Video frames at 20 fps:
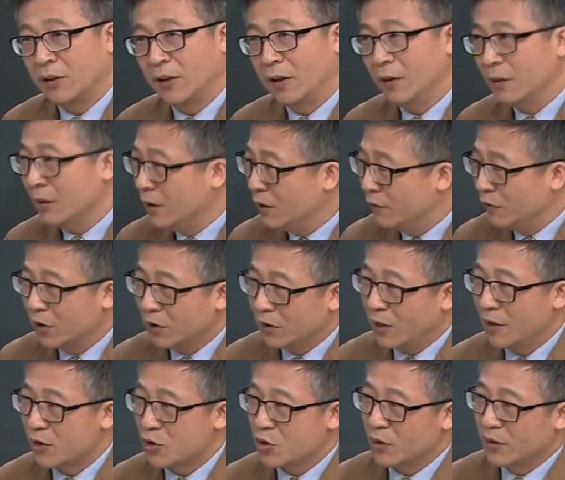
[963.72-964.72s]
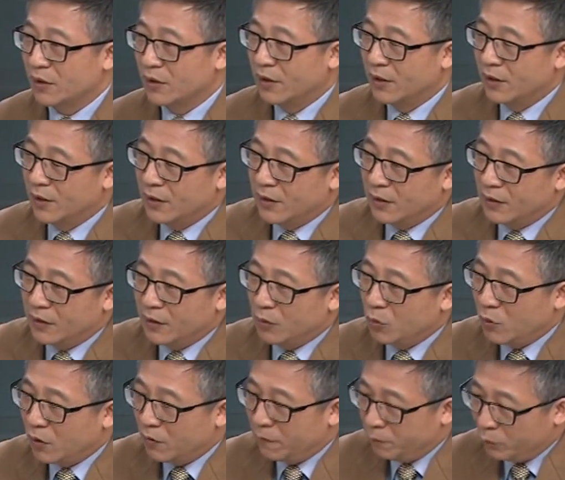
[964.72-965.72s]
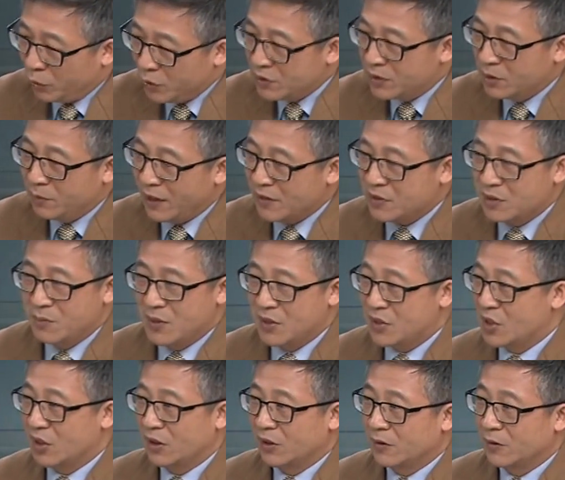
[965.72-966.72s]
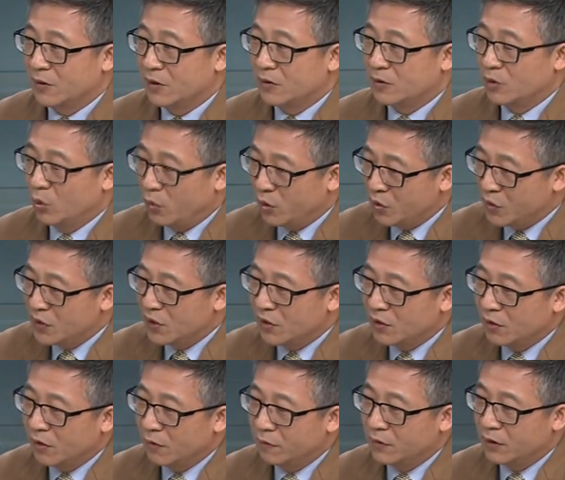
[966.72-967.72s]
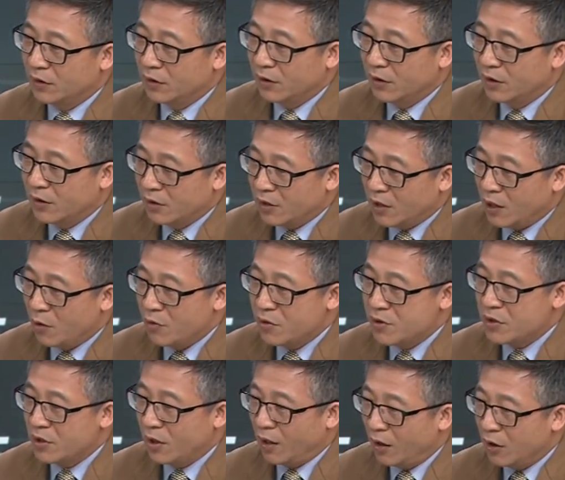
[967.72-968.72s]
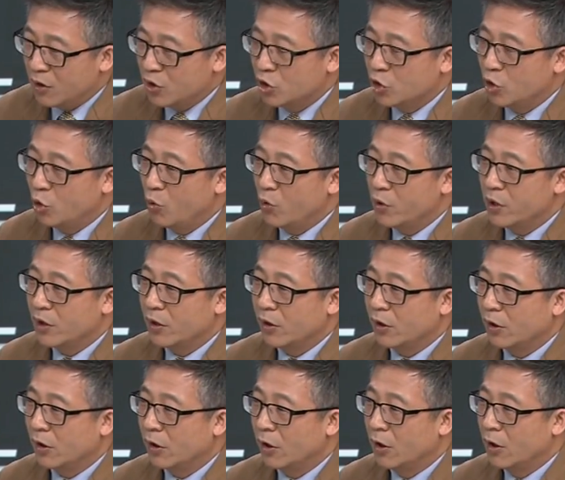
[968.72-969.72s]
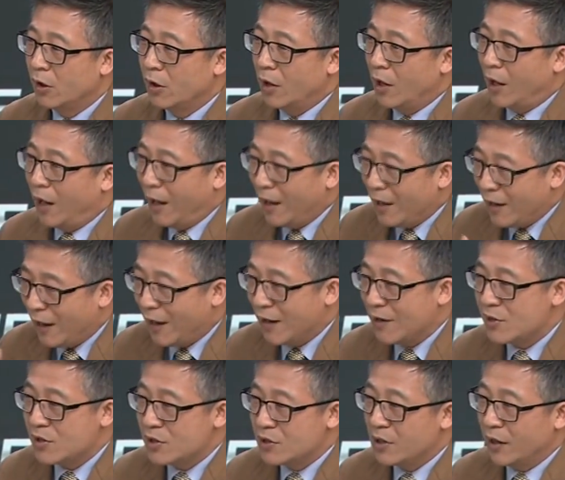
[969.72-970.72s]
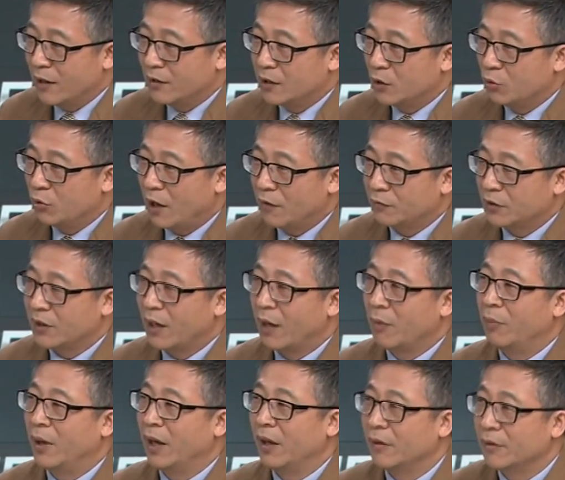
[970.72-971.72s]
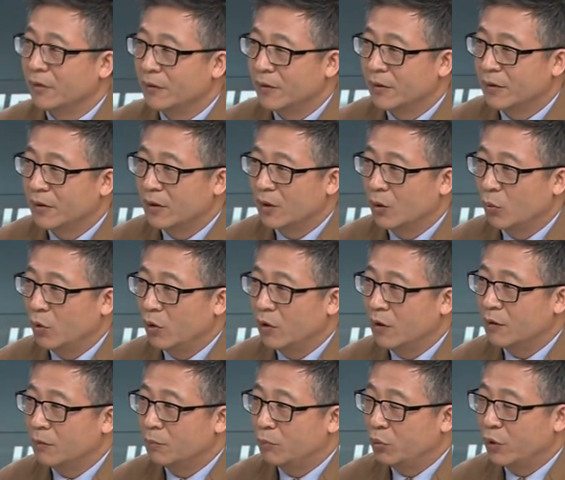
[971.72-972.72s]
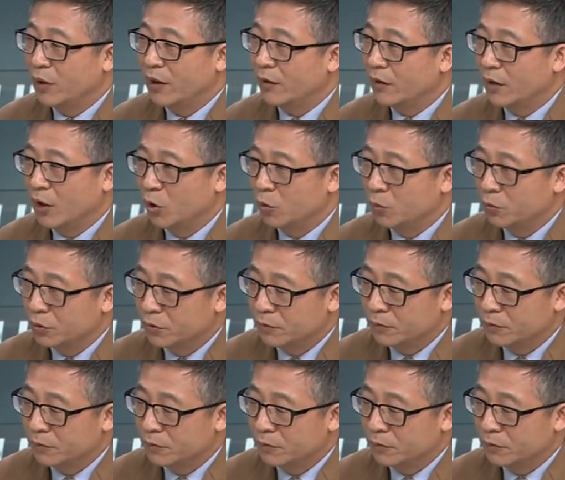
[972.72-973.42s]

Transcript: and even the country. They were pretty pessimistic. So what do you think of the current ongoing high-handed anti-graft campaign? Will it bring any hope?